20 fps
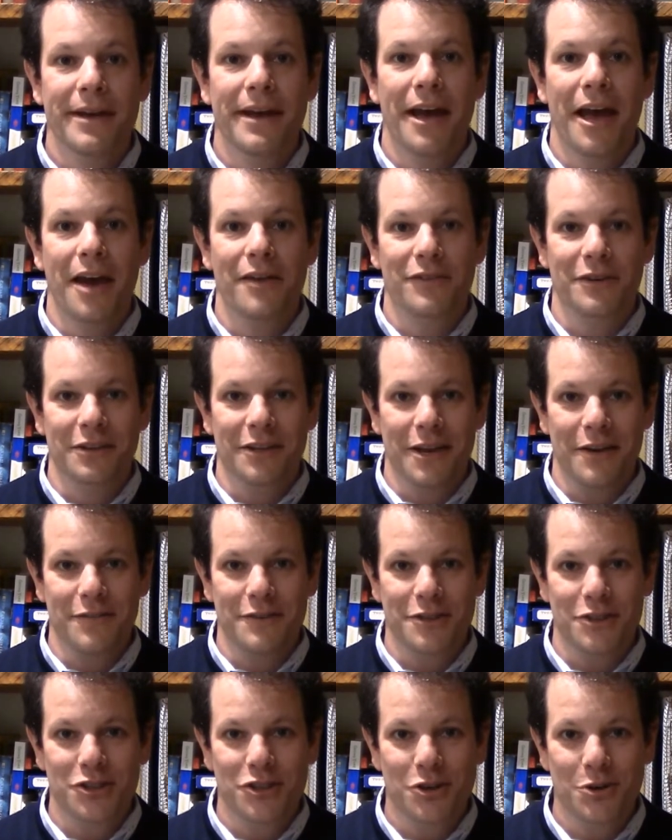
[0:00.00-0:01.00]
Every life is
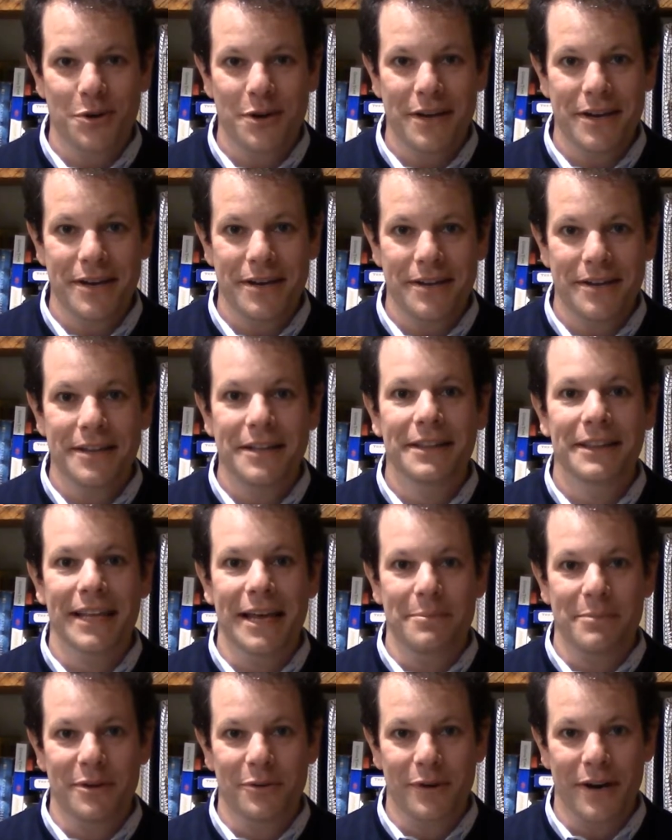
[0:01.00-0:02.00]
a story,
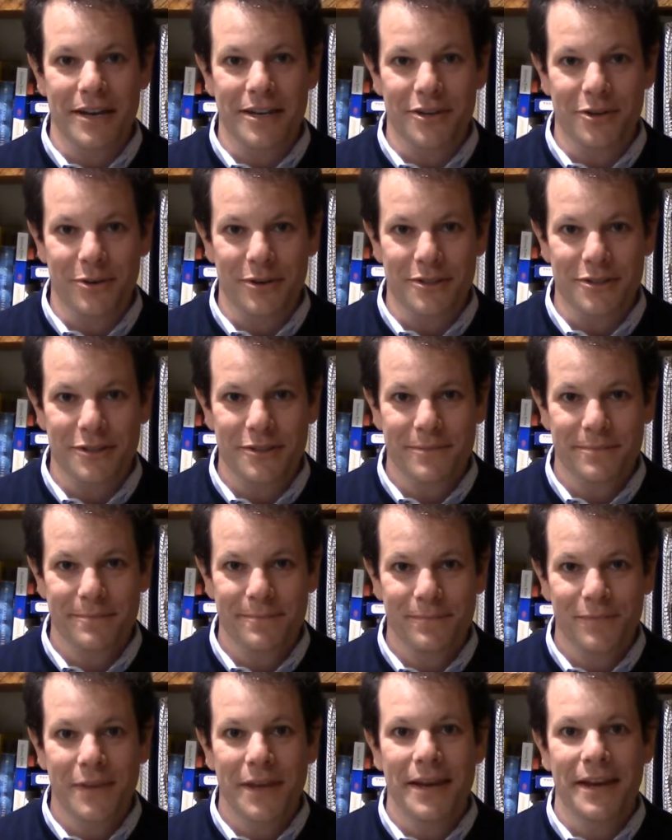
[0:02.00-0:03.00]
let me write yours.
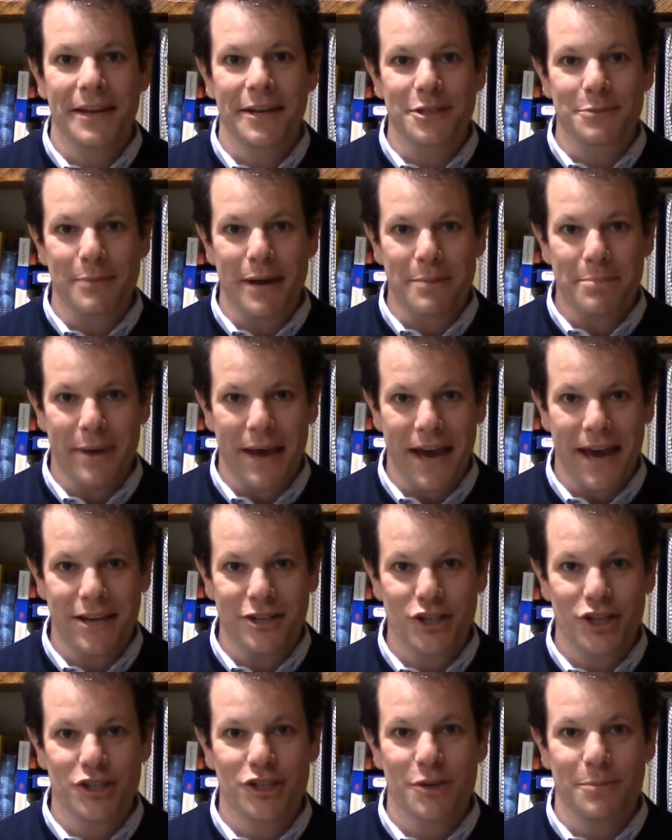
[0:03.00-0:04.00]
It is my
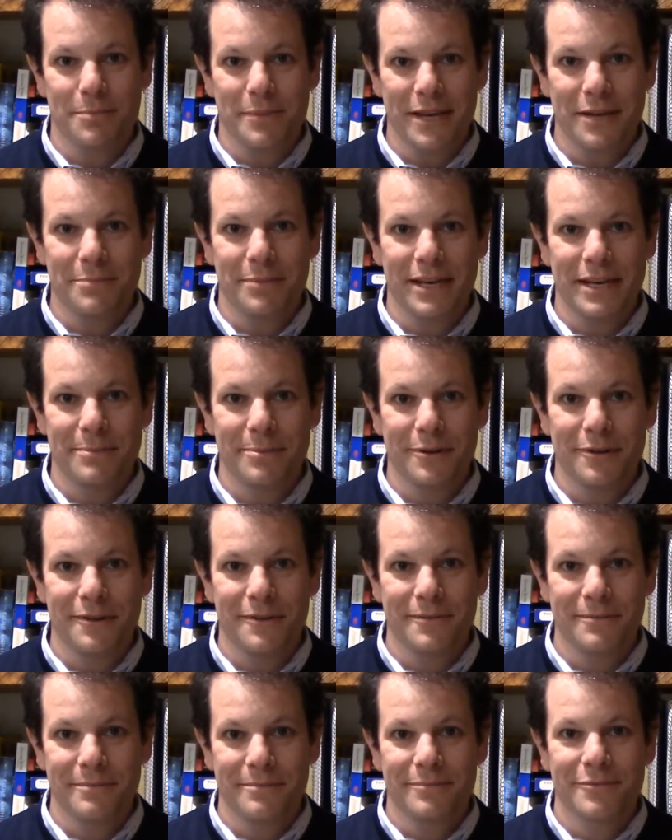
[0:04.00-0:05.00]
passion to meet people,
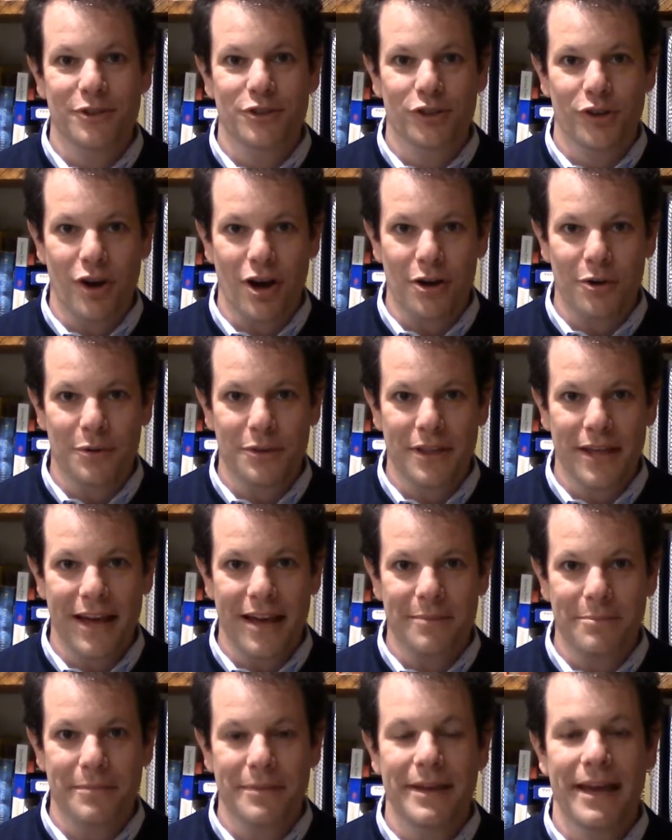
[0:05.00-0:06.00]
to talk with
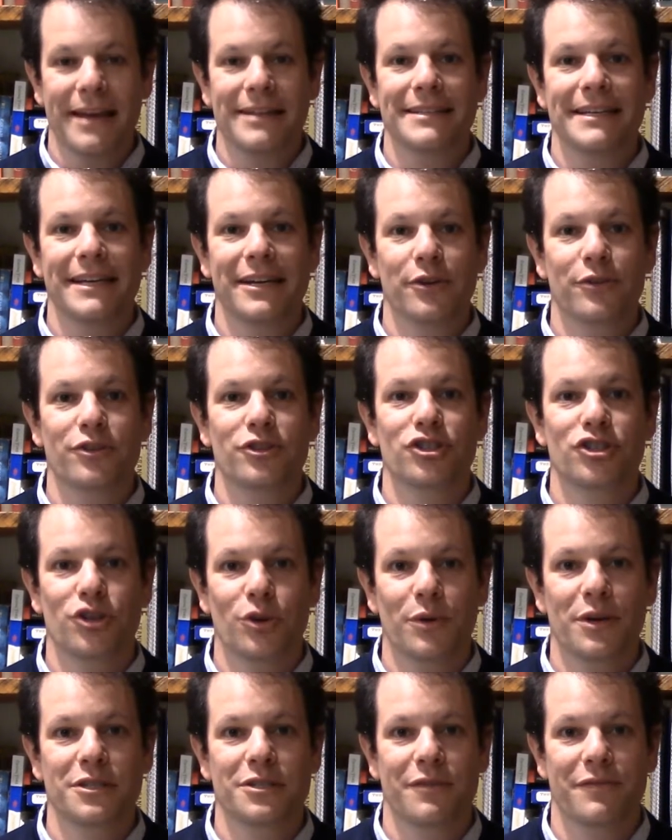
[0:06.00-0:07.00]
them, and to hear the
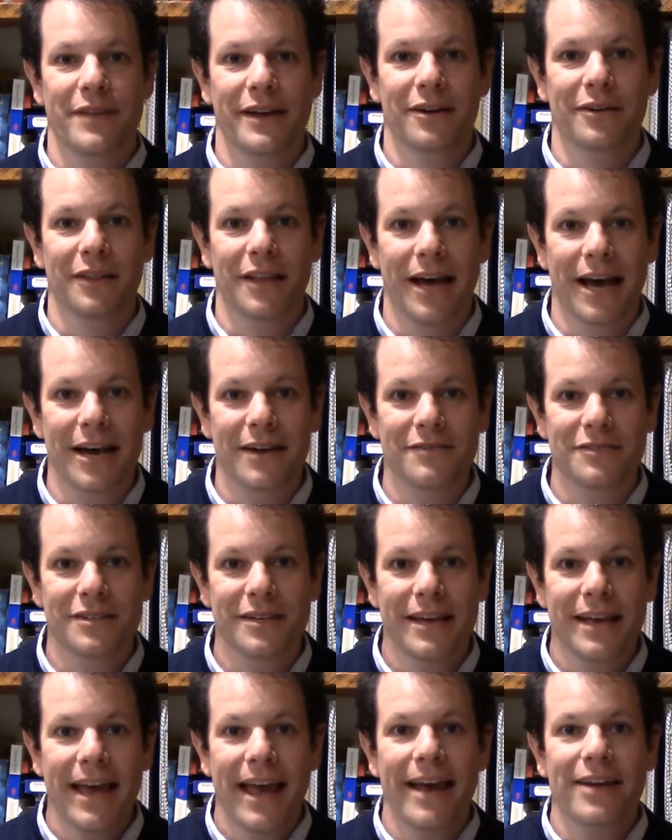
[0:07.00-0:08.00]
stories of their lives,
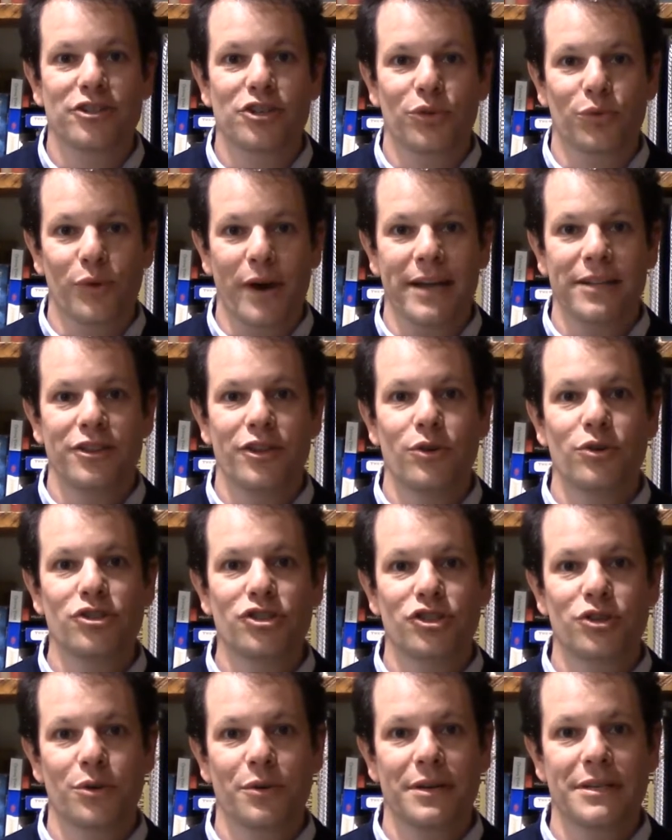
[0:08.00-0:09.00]
and to write those
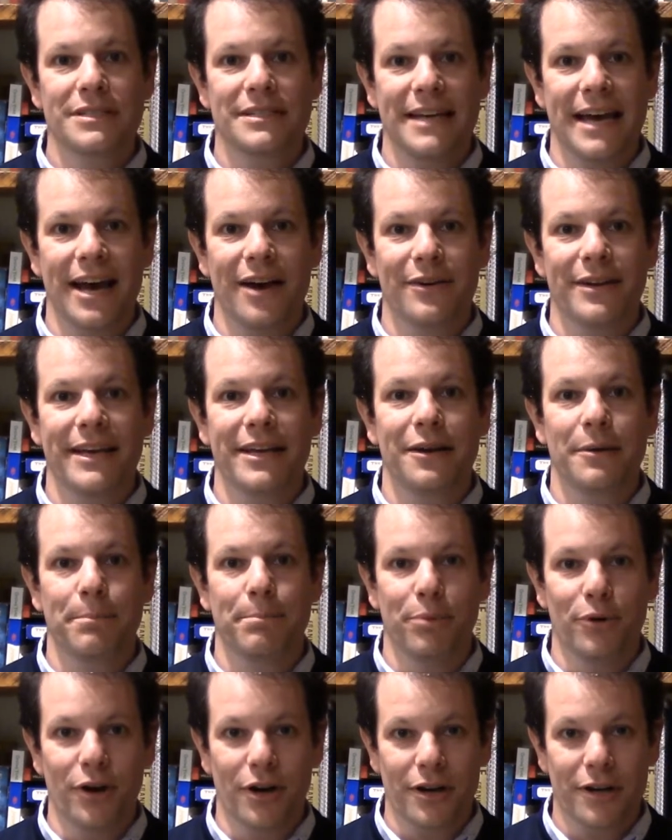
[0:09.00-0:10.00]
stories down in a
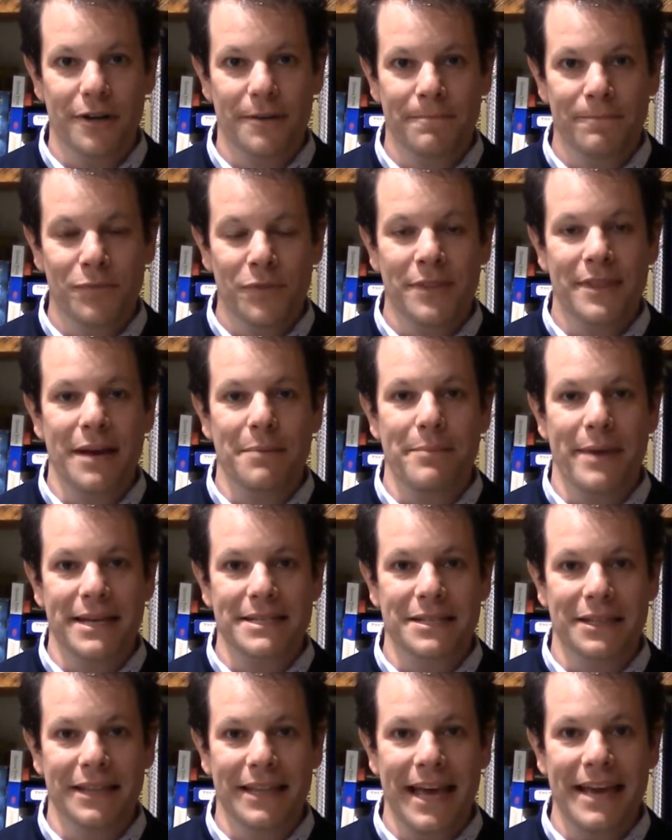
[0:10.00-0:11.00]
book that makes
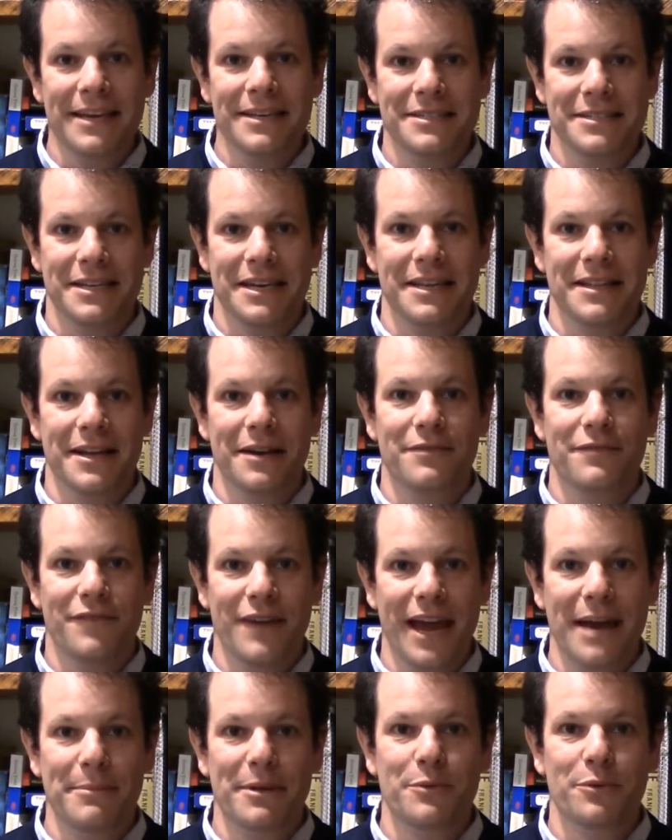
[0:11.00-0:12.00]
a legacy that a
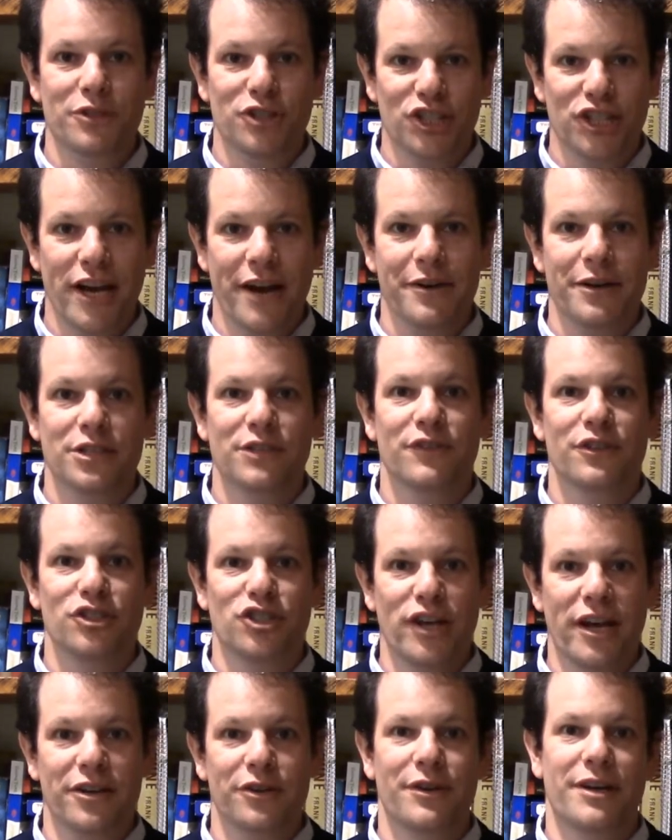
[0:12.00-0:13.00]
family will cherish for
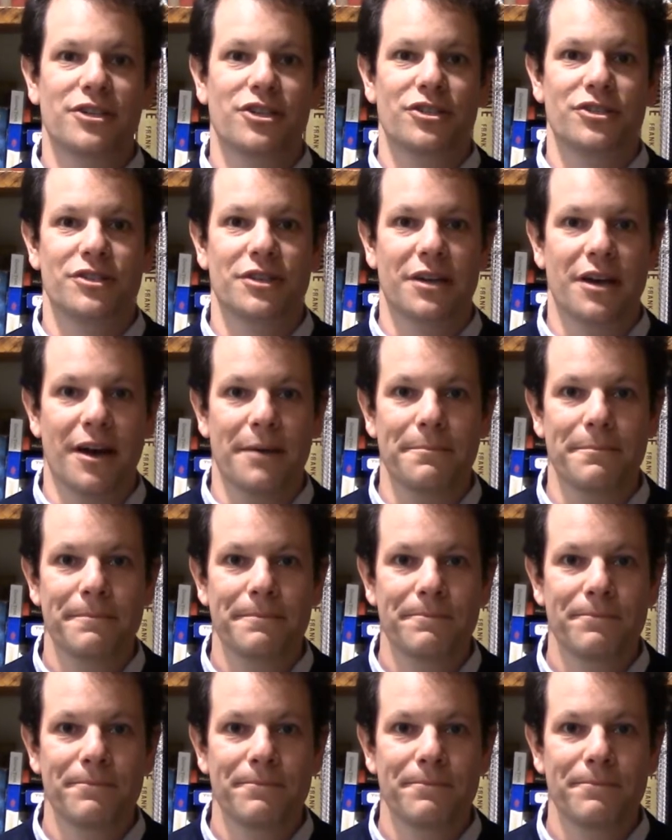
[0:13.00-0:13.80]
generations to come.